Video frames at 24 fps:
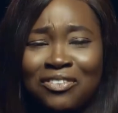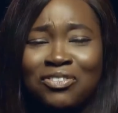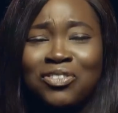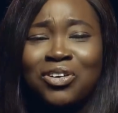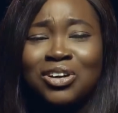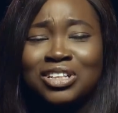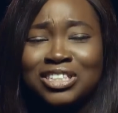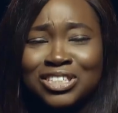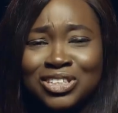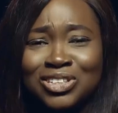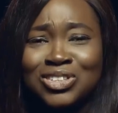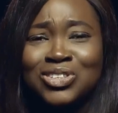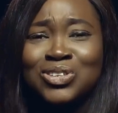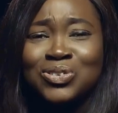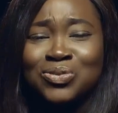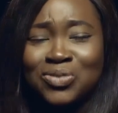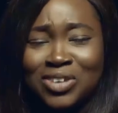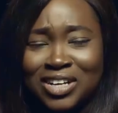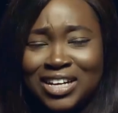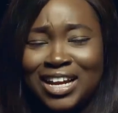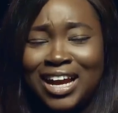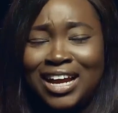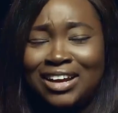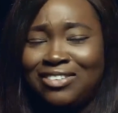I've gotten to
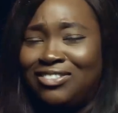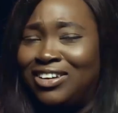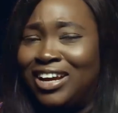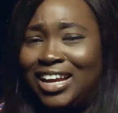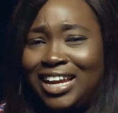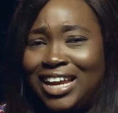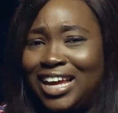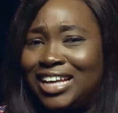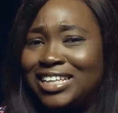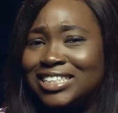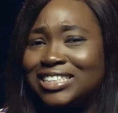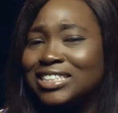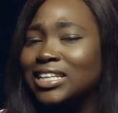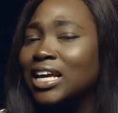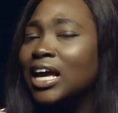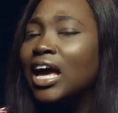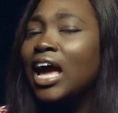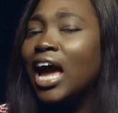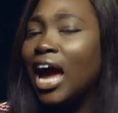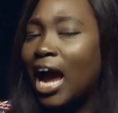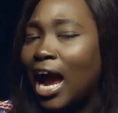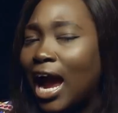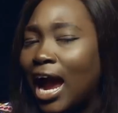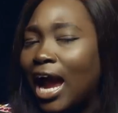really, I realize
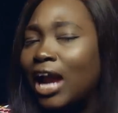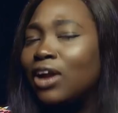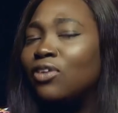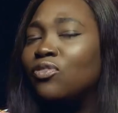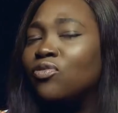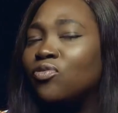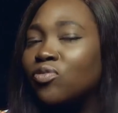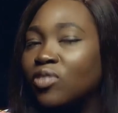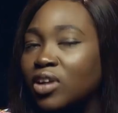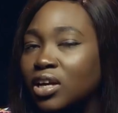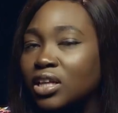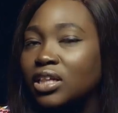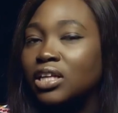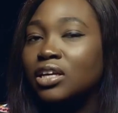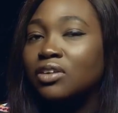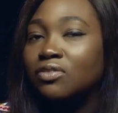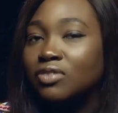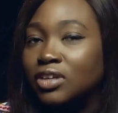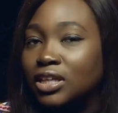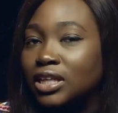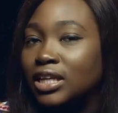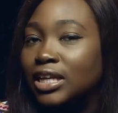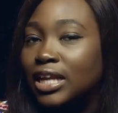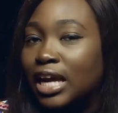I really,
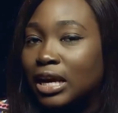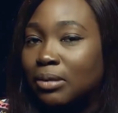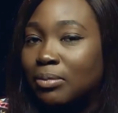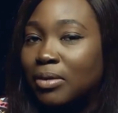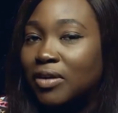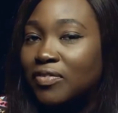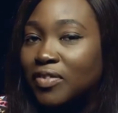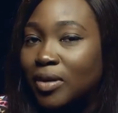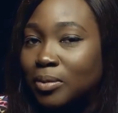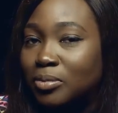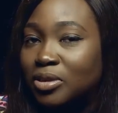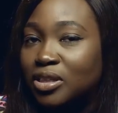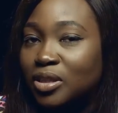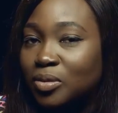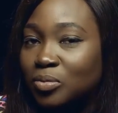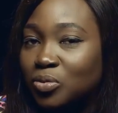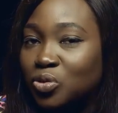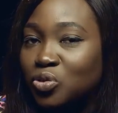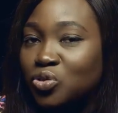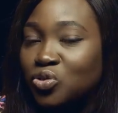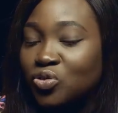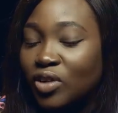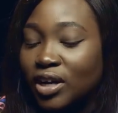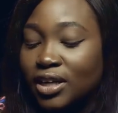really like my family the
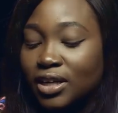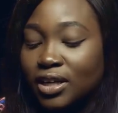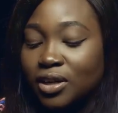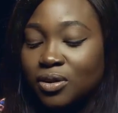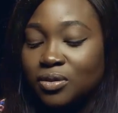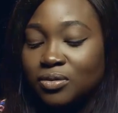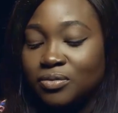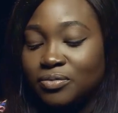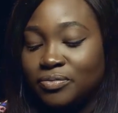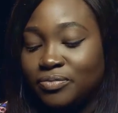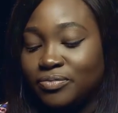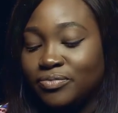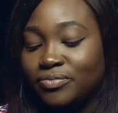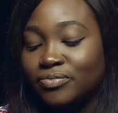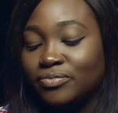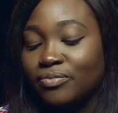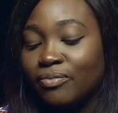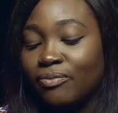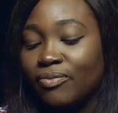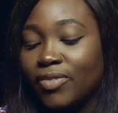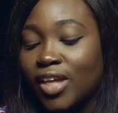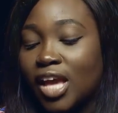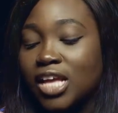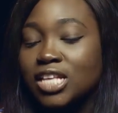most right now.
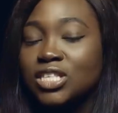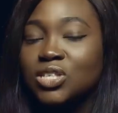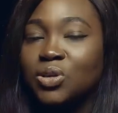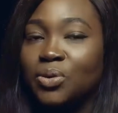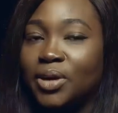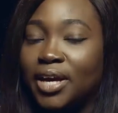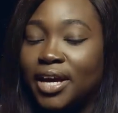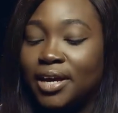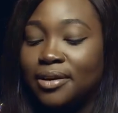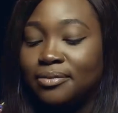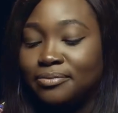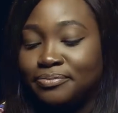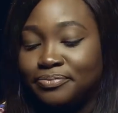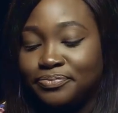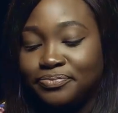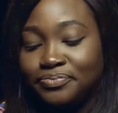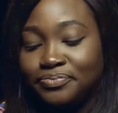So yeah.